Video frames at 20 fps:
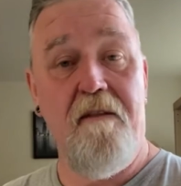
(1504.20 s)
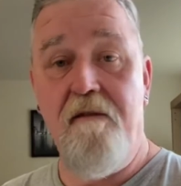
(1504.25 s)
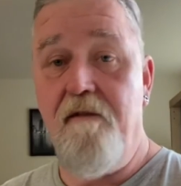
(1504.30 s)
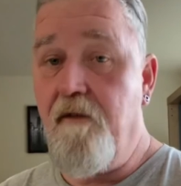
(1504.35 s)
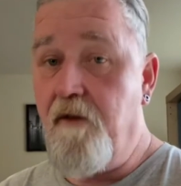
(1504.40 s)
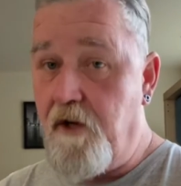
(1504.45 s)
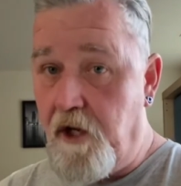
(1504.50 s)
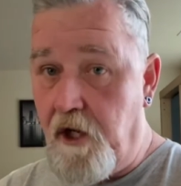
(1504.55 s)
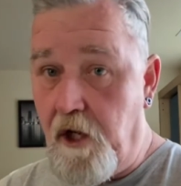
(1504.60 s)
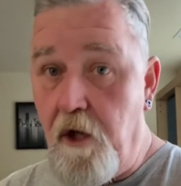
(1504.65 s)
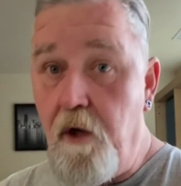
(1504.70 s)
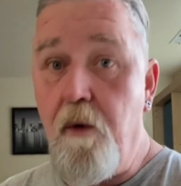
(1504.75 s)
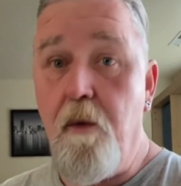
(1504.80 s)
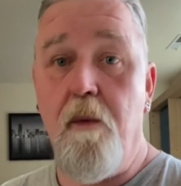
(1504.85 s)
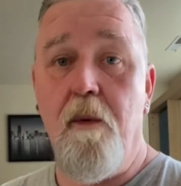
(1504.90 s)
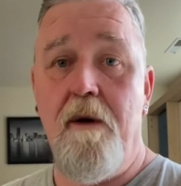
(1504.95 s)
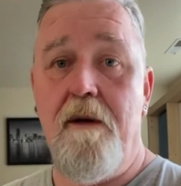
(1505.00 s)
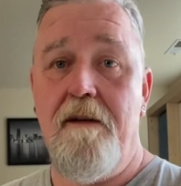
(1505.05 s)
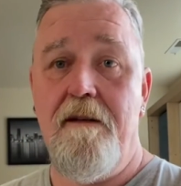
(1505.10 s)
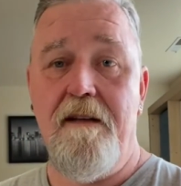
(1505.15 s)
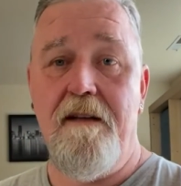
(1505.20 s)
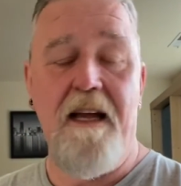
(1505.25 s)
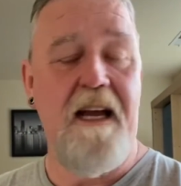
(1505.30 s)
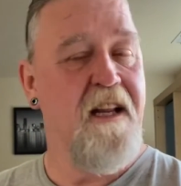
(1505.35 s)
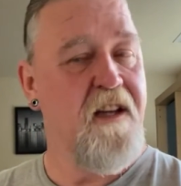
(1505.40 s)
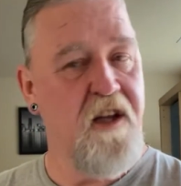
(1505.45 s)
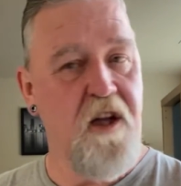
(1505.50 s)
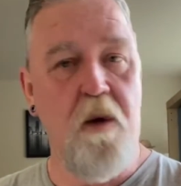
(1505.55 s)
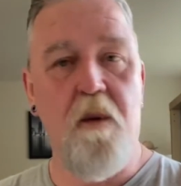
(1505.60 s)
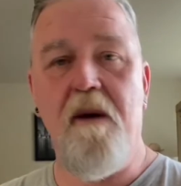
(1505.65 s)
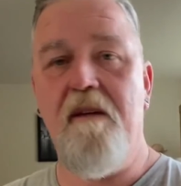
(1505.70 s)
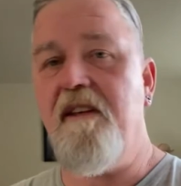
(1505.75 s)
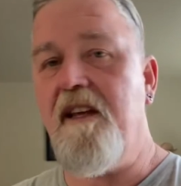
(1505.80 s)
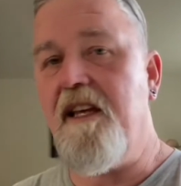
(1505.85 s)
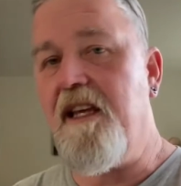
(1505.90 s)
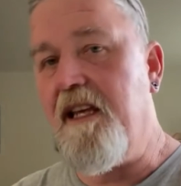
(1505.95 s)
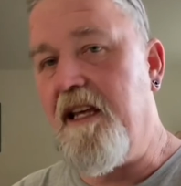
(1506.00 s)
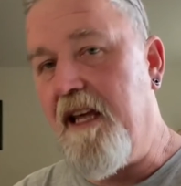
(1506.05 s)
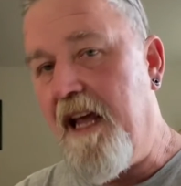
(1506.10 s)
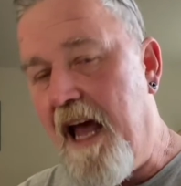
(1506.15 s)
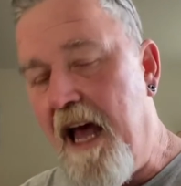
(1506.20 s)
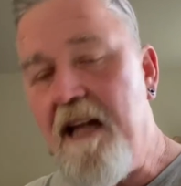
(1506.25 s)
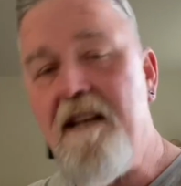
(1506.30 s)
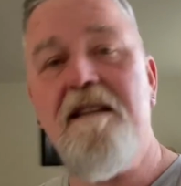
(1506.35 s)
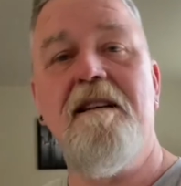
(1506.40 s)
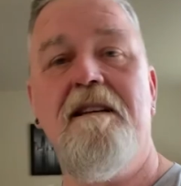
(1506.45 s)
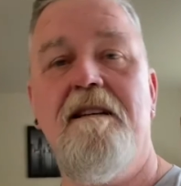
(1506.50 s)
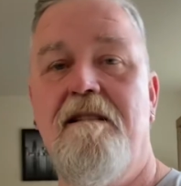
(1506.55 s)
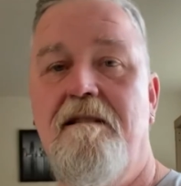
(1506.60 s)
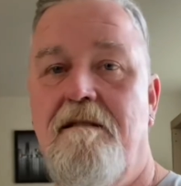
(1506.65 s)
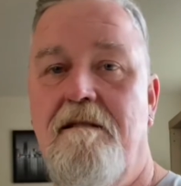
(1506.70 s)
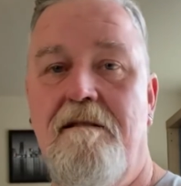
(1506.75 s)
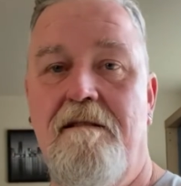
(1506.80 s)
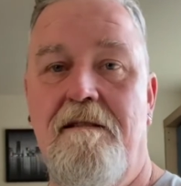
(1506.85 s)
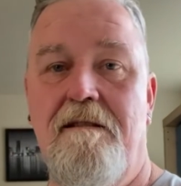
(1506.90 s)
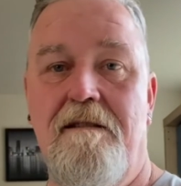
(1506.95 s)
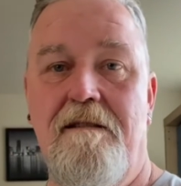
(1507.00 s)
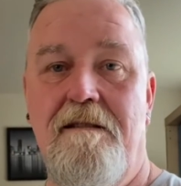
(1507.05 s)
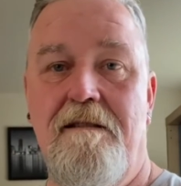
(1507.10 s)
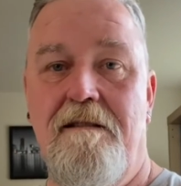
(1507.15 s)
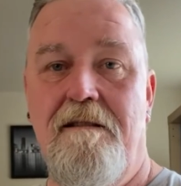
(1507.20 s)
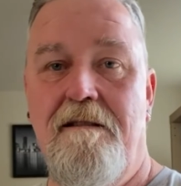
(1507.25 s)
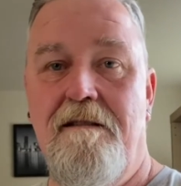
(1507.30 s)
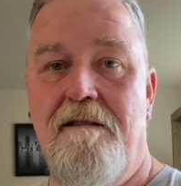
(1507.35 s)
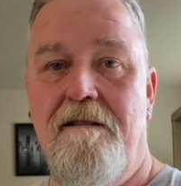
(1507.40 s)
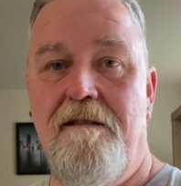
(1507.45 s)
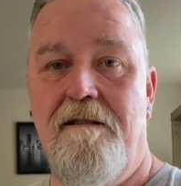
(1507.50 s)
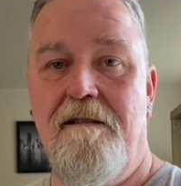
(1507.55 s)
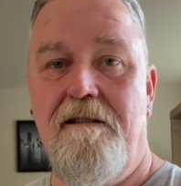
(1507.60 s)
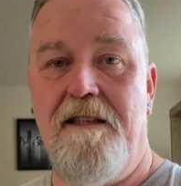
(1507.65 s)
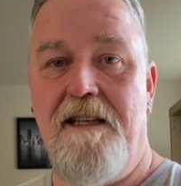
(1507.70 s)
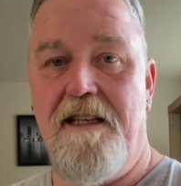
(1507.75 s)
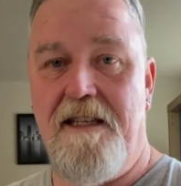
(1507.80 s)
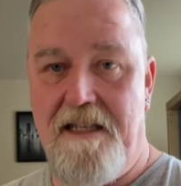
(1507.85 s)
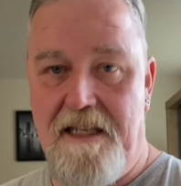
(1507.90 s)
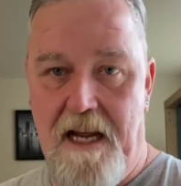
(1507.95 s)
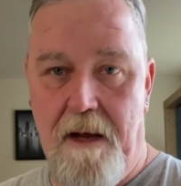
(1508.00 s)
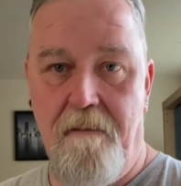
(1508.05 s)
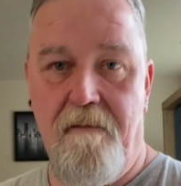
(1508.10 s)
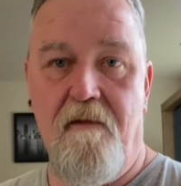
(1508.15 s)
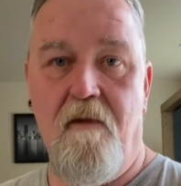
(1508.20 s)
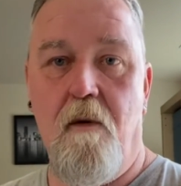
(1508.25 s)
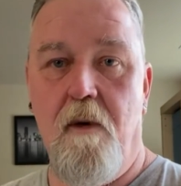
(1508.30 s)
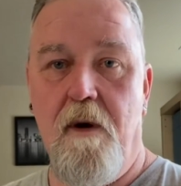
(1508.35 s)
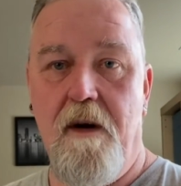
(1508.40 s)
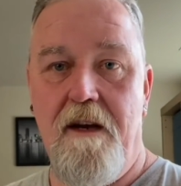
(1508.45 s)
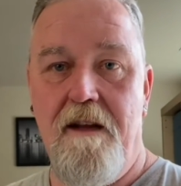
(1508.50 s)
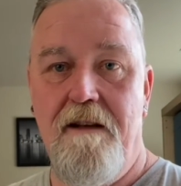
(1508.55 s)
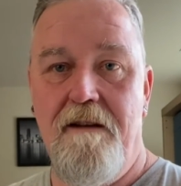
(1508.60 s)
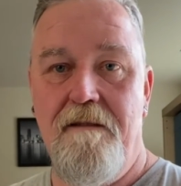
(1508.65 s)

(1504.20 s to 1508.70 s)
for you, and you have yet to step forward.